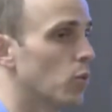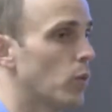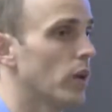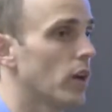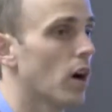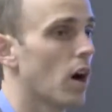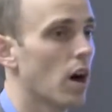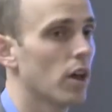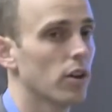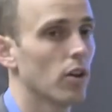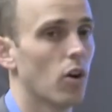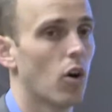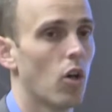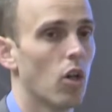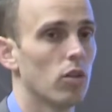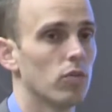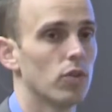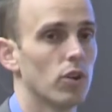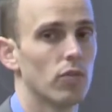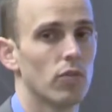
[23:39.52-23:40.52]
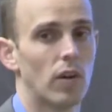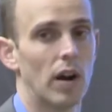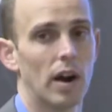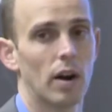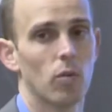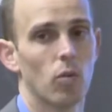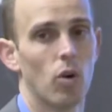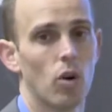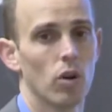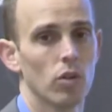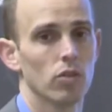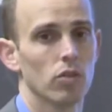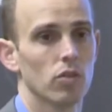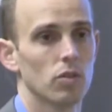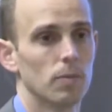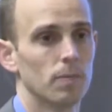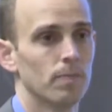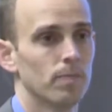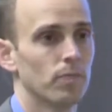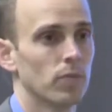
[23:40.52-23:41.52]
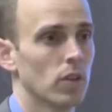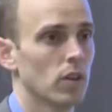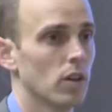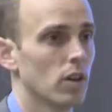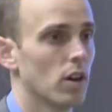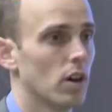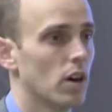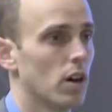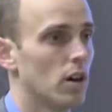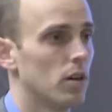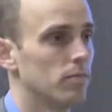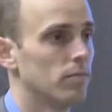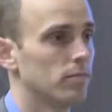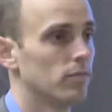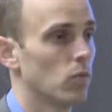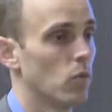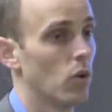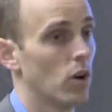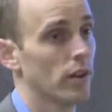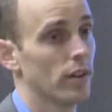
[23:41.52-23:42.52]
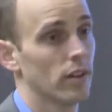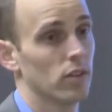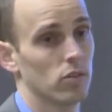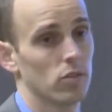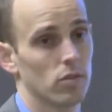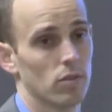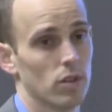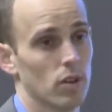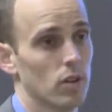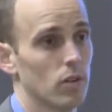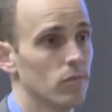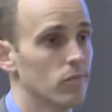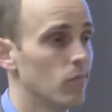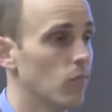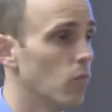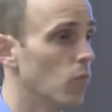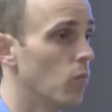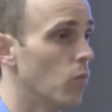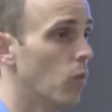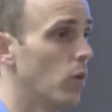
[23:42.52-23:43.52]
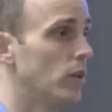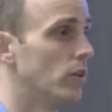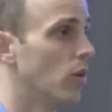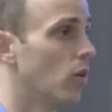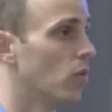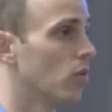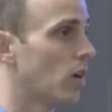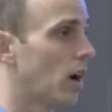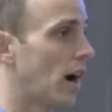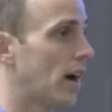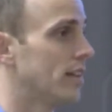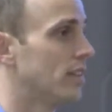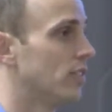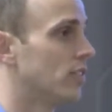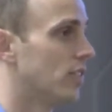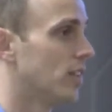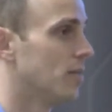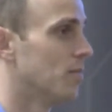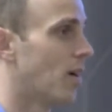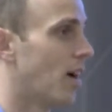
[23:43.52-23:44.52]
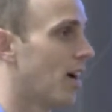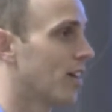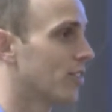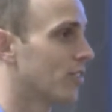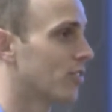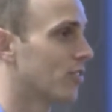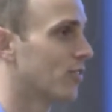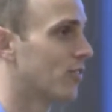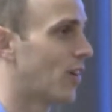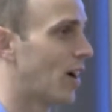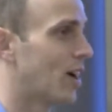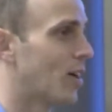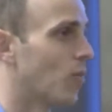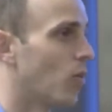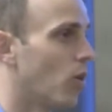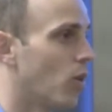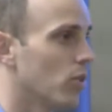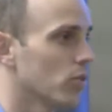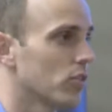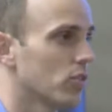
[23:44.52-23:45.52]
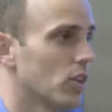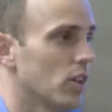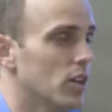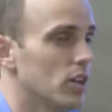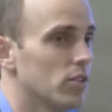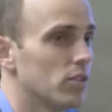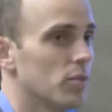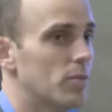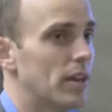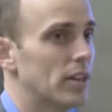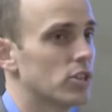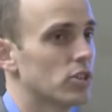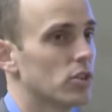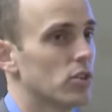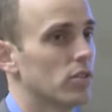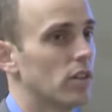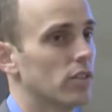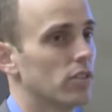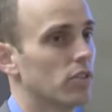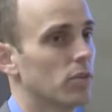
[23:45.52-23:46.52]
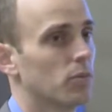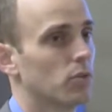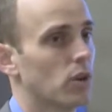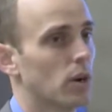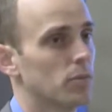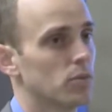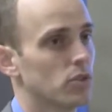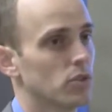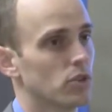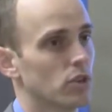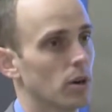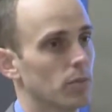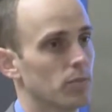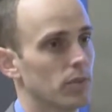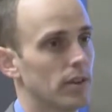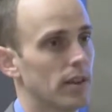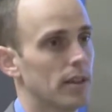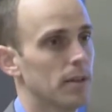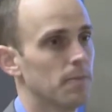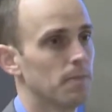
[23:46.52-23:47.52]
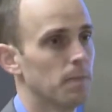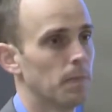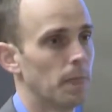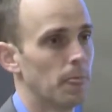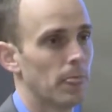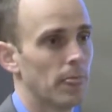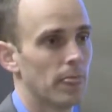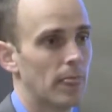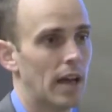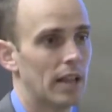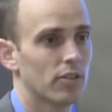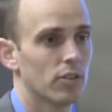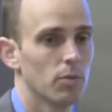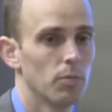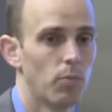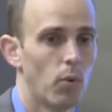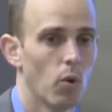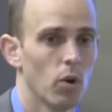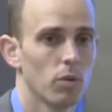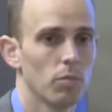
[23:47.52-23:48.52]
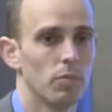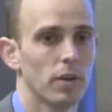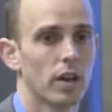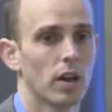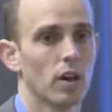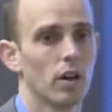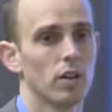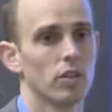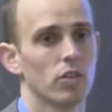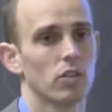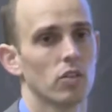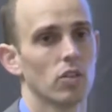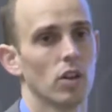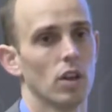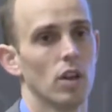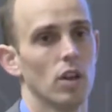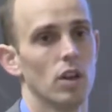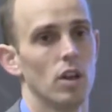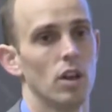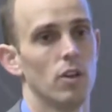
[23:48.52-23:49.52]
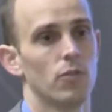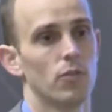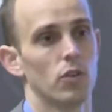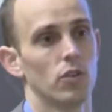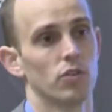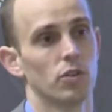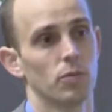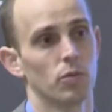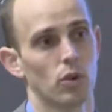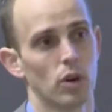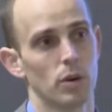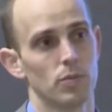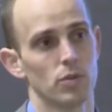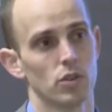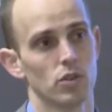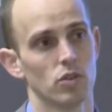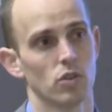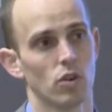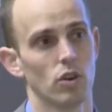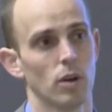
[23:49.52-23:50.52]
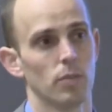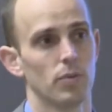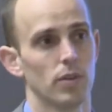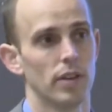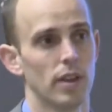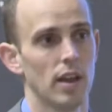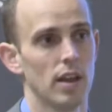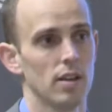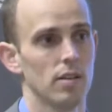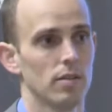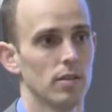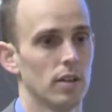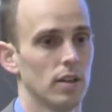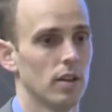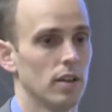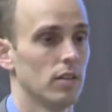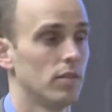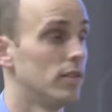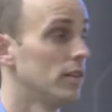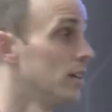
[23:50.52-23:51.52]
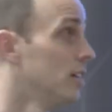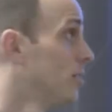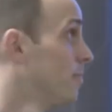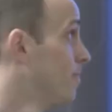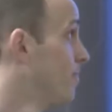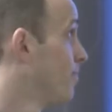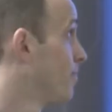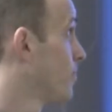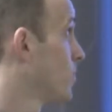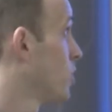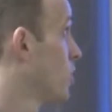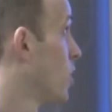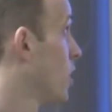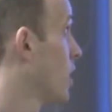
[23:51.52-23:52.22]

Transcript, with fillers: we audit all of your firewalls. Um, well, I guess we don't. Heidi's team audits the firewalls to make sure that subscriptions are up to date. That's important because if your subscriptions aren't up to date, then you're